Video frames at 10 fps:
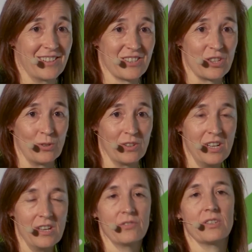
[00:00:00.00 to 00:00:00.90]
So
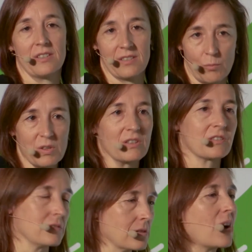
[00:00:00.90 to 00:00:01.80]
this is something
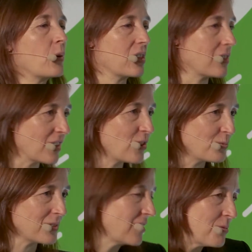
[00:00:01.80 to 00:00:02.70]
that now I think
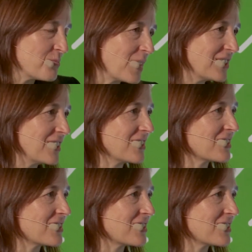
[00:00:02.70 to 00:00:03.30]
everybody